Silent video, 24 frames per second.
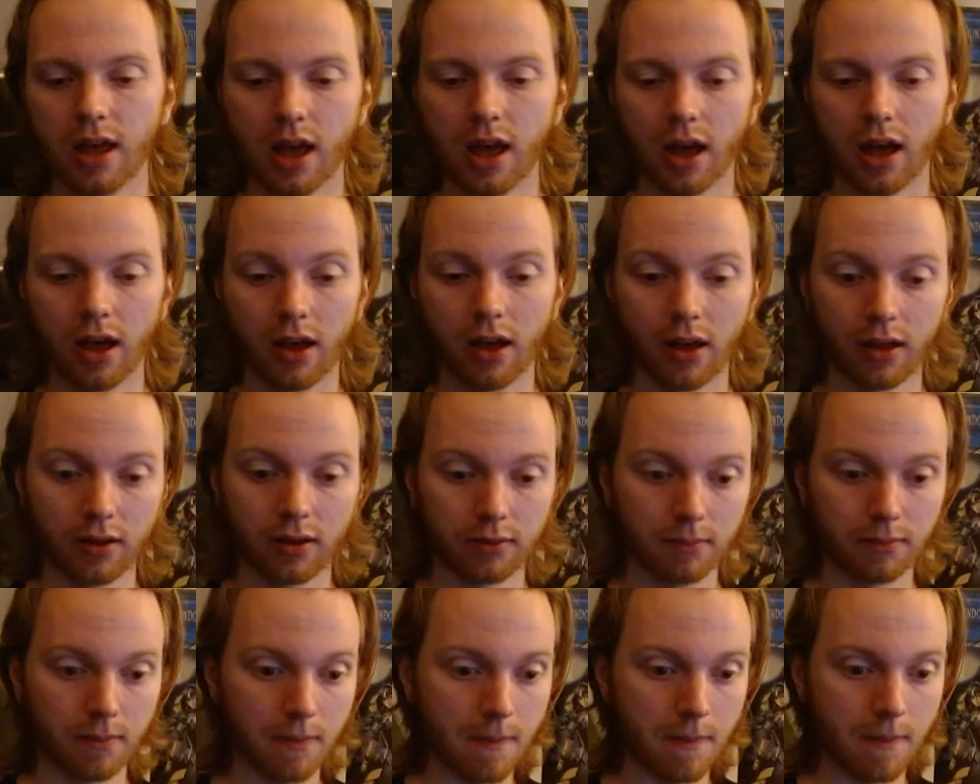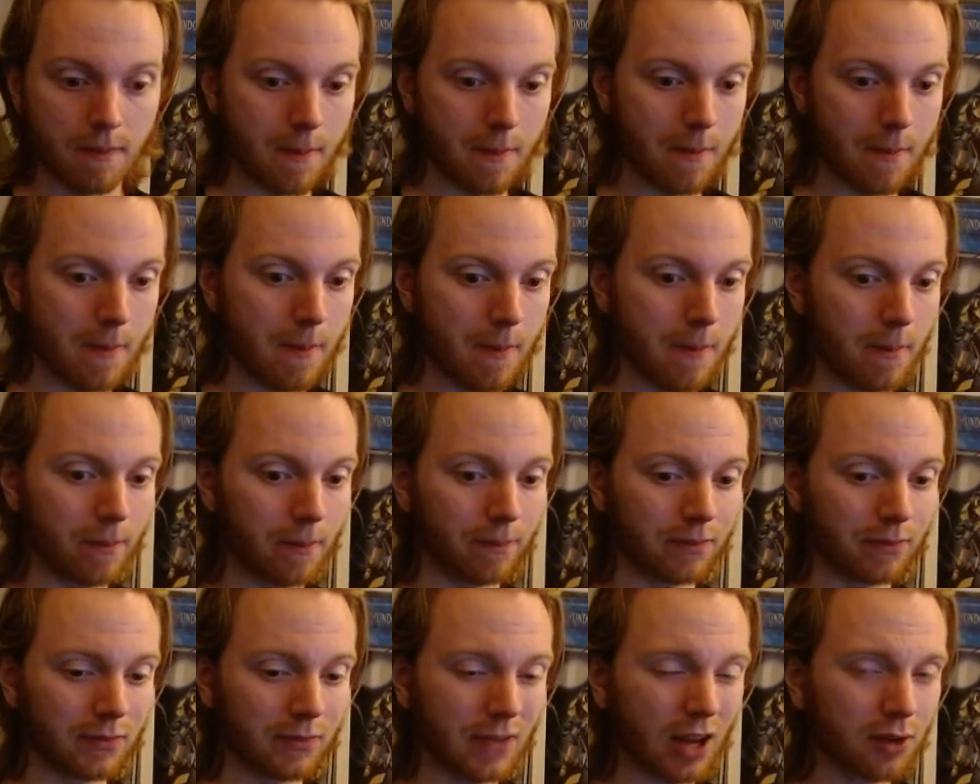
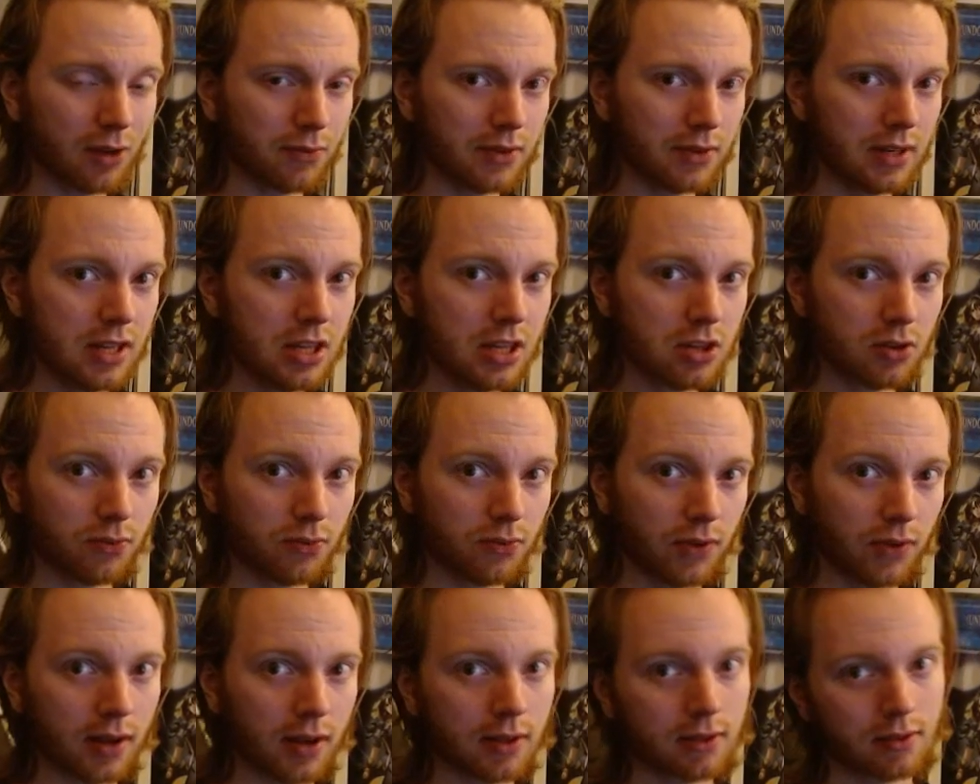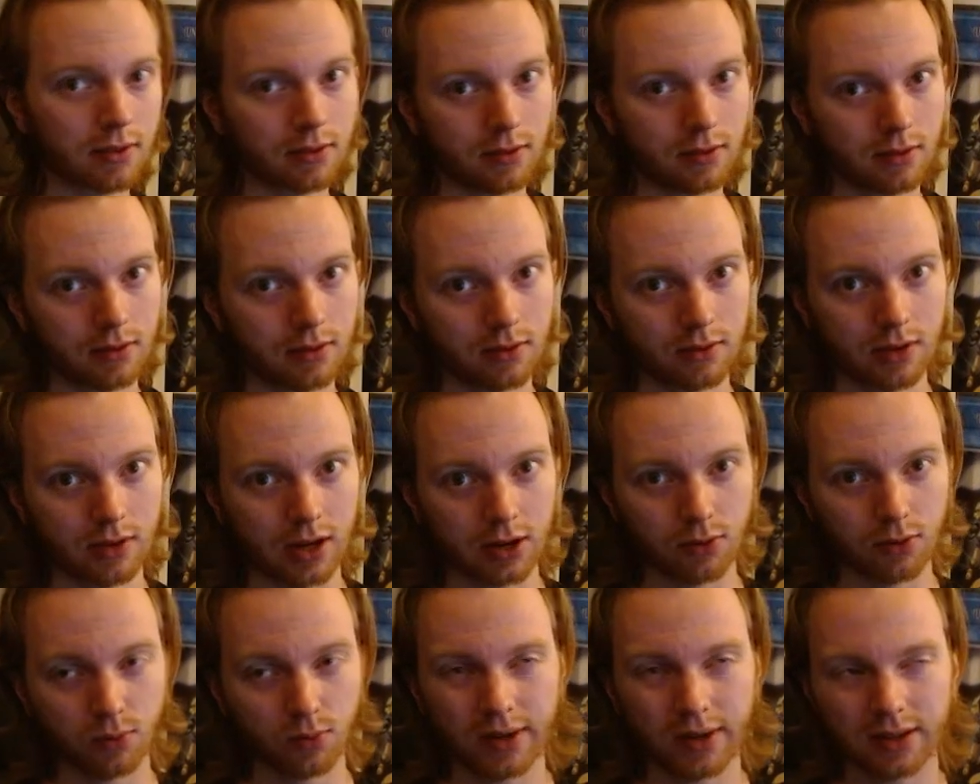Kind of a niche effect. Kind
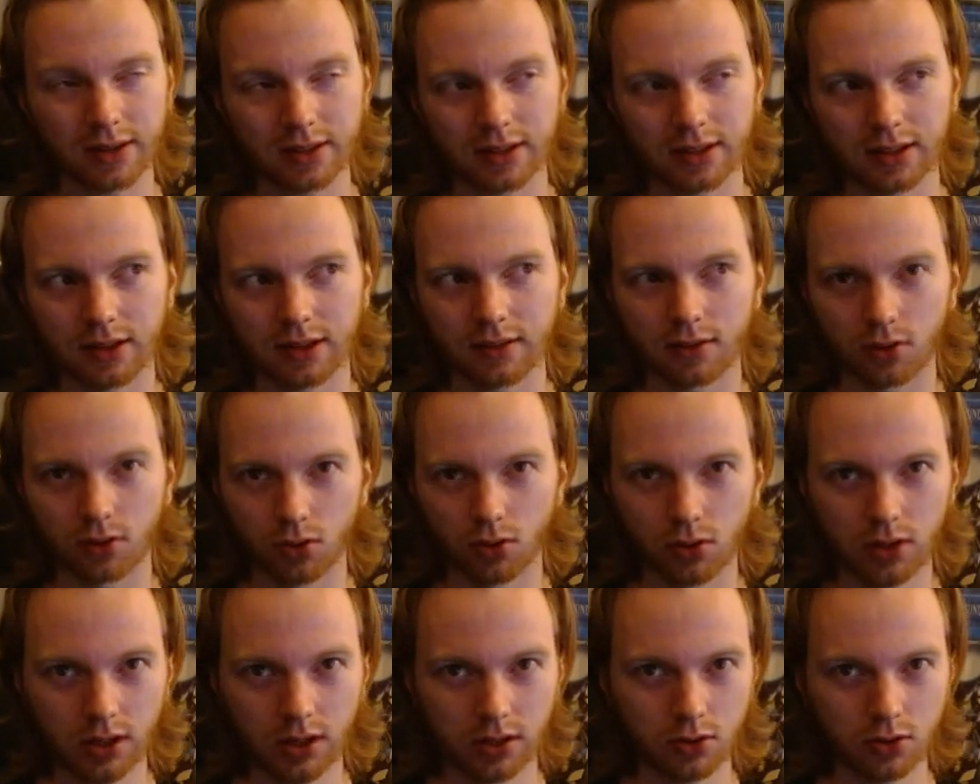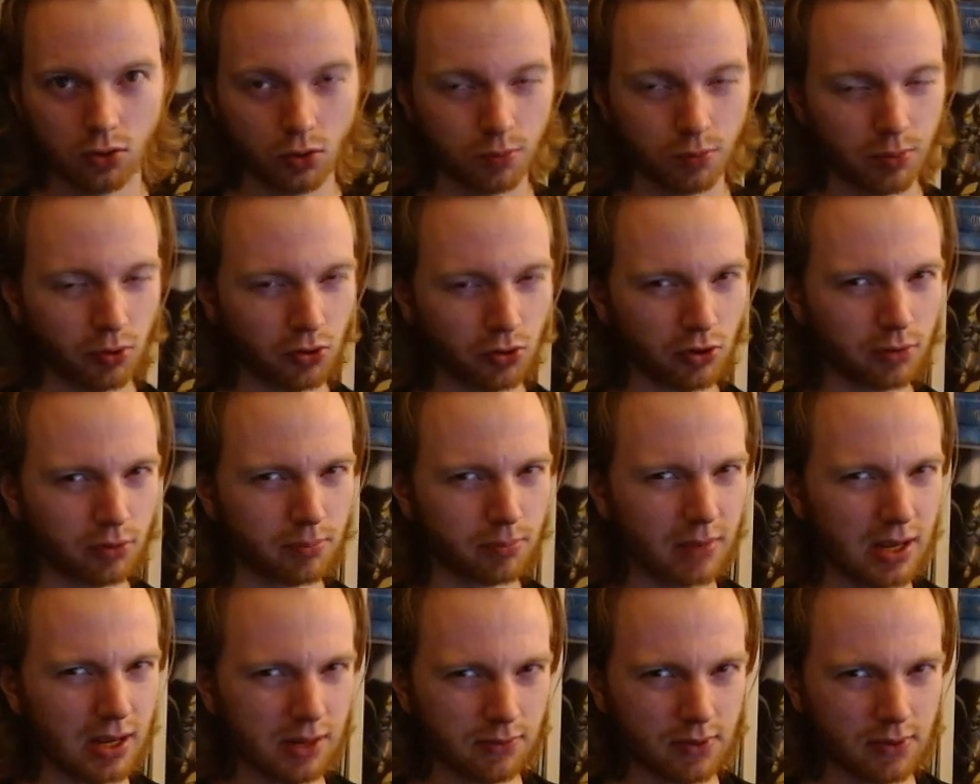of weird that it's only in your opponent's
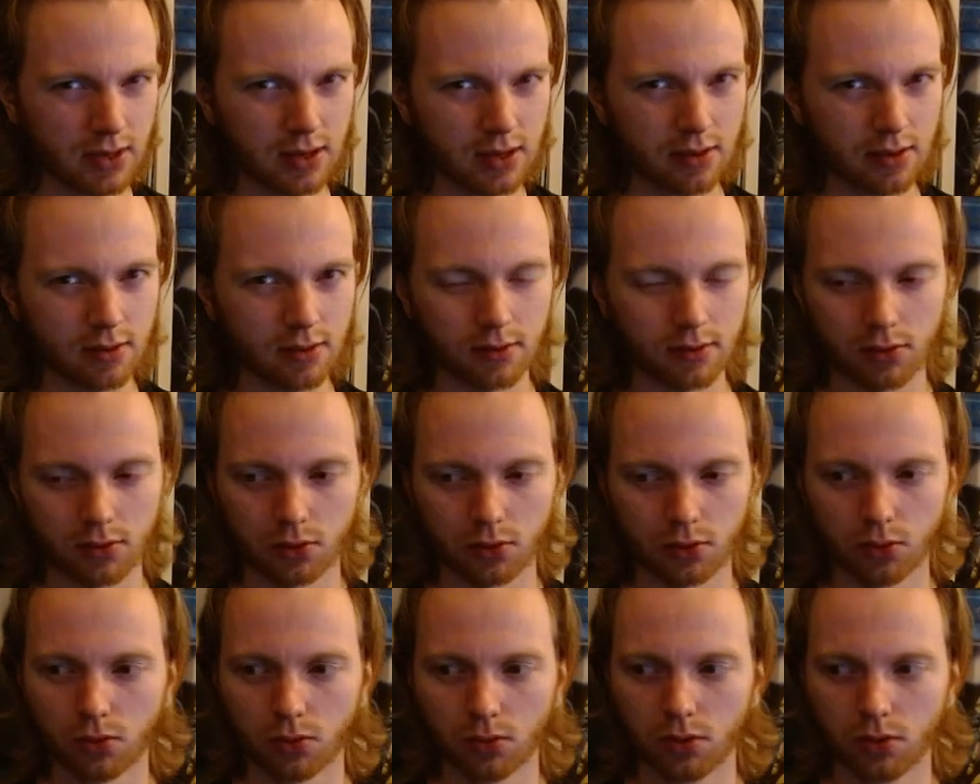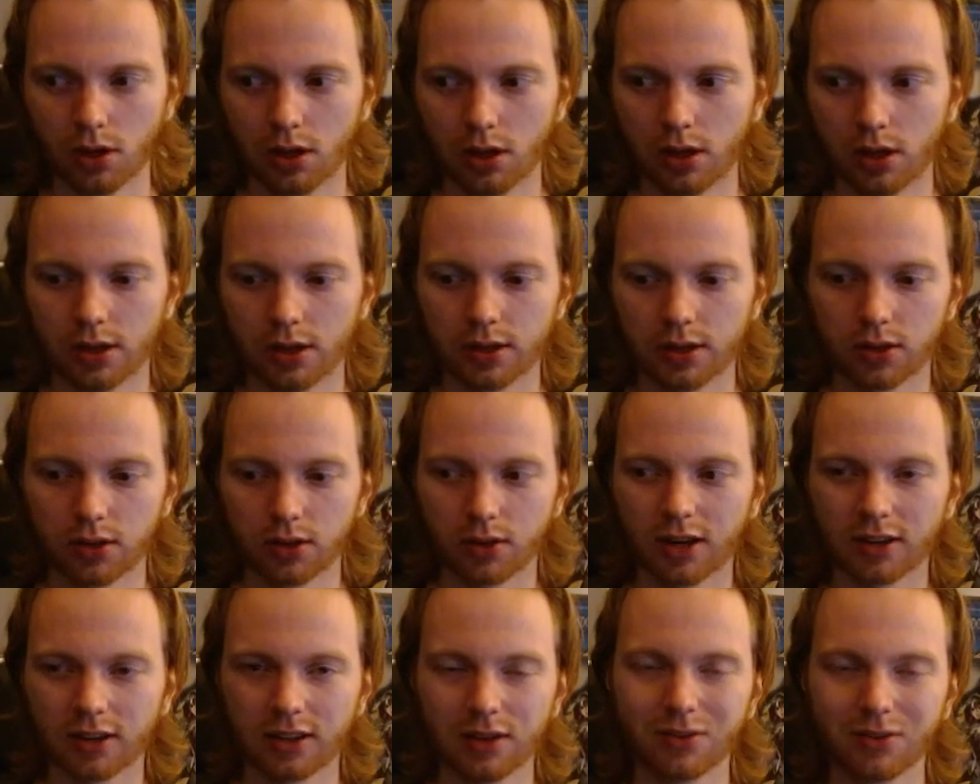main phase, so you
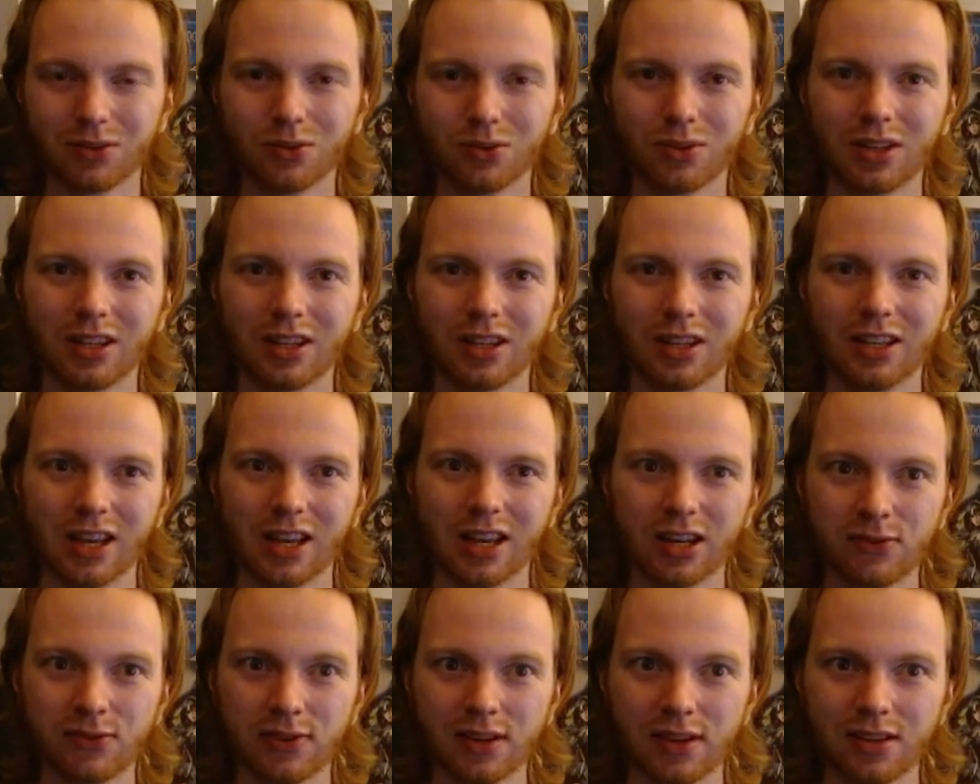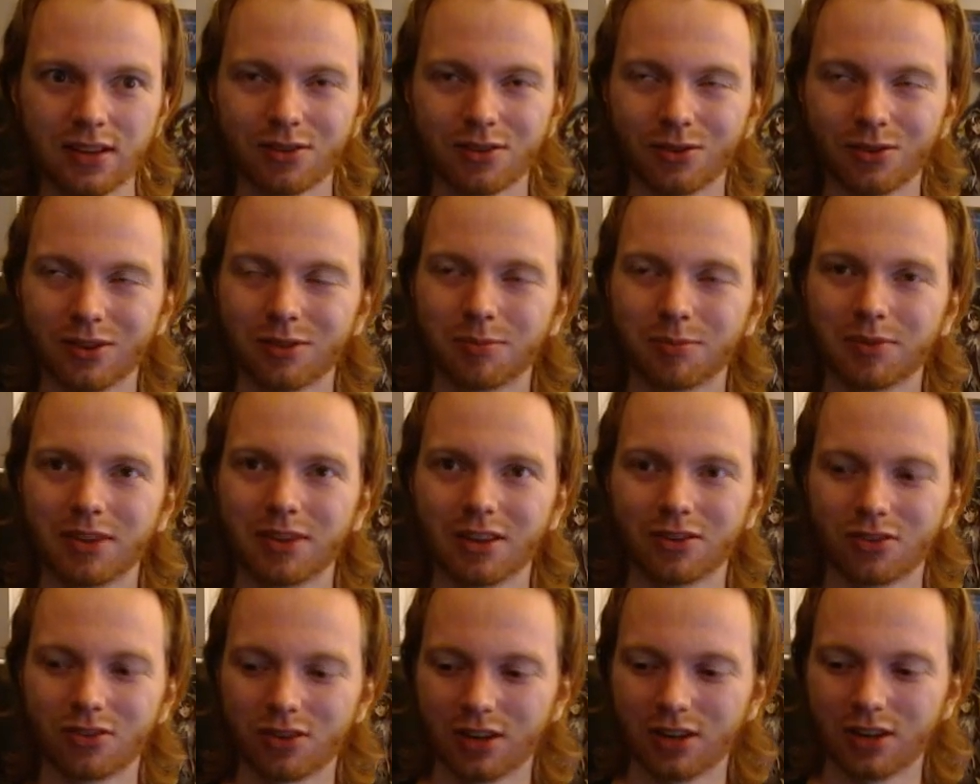cannot even do it in the end phase, so it's
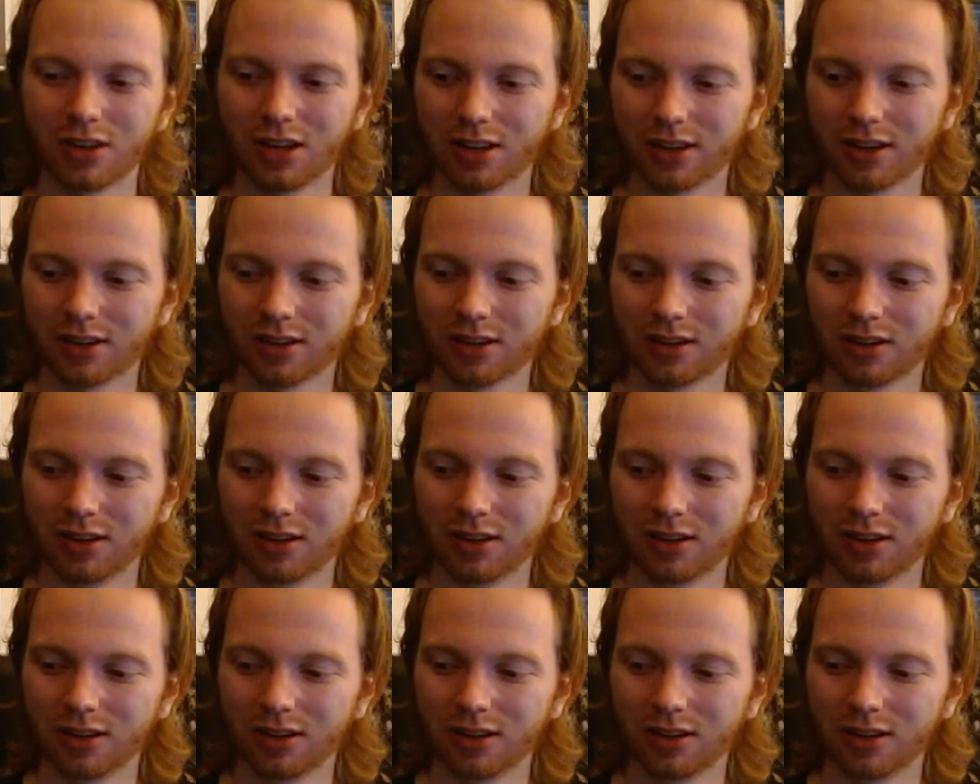potentially like